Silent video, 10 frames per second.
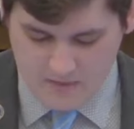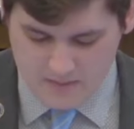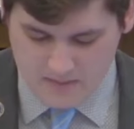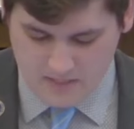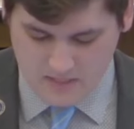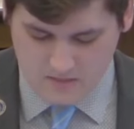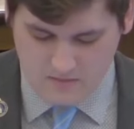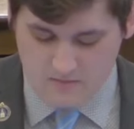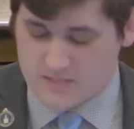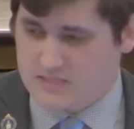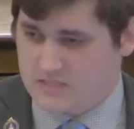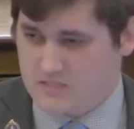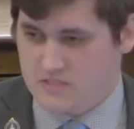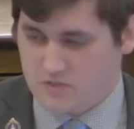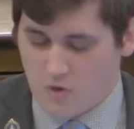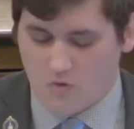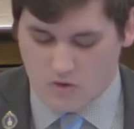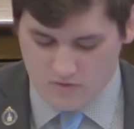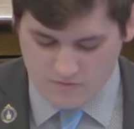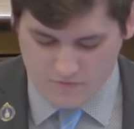Palestine, this is an assault
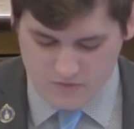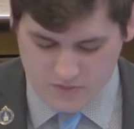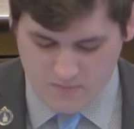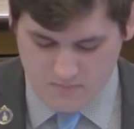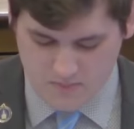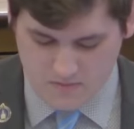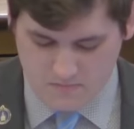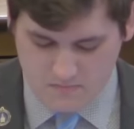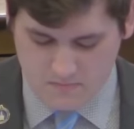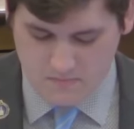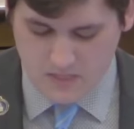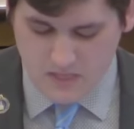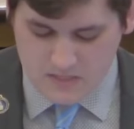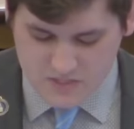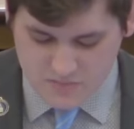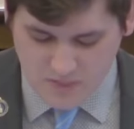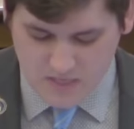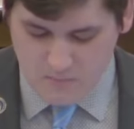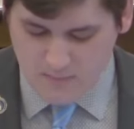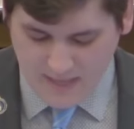on the First Amendment.
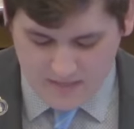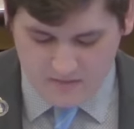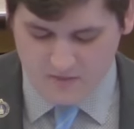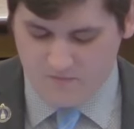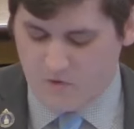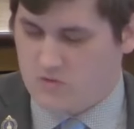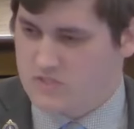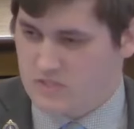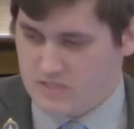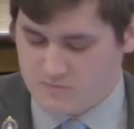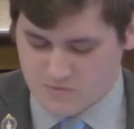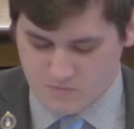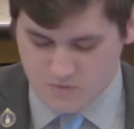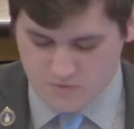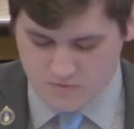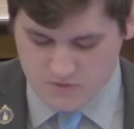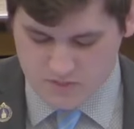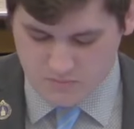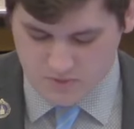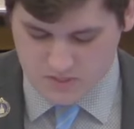Despite patently false claims from
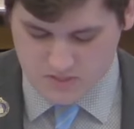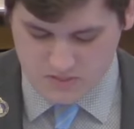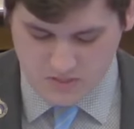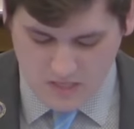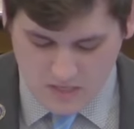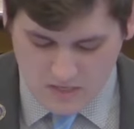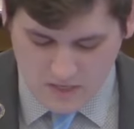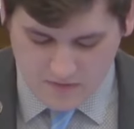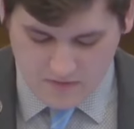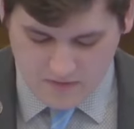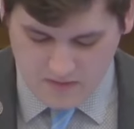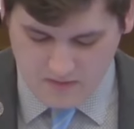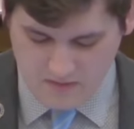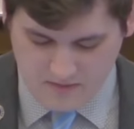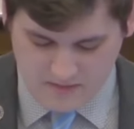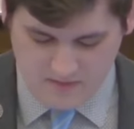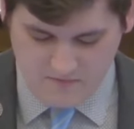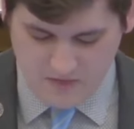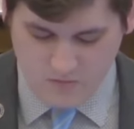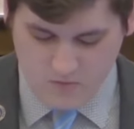university police, nothing that the
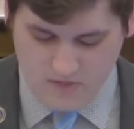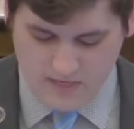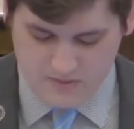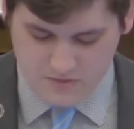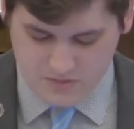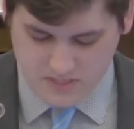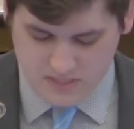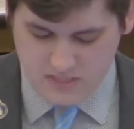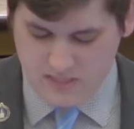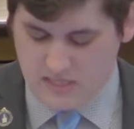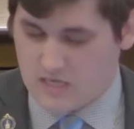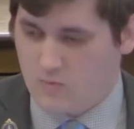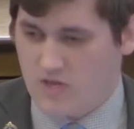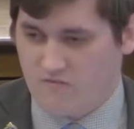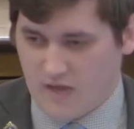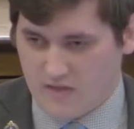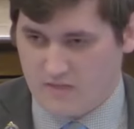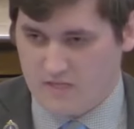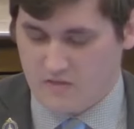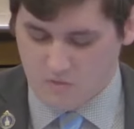event organizers did in any way
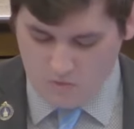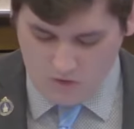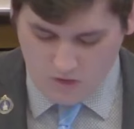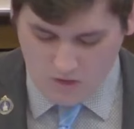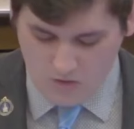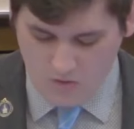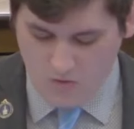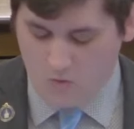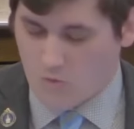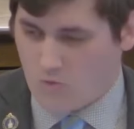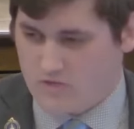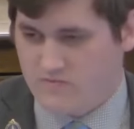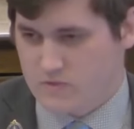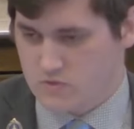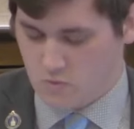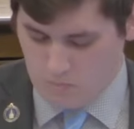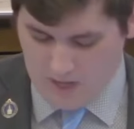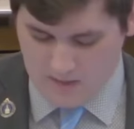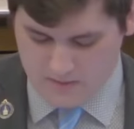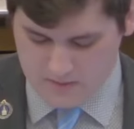violated the law or even school
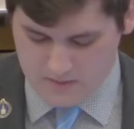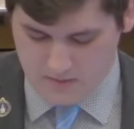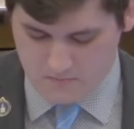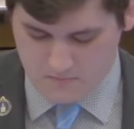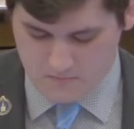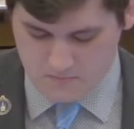policy.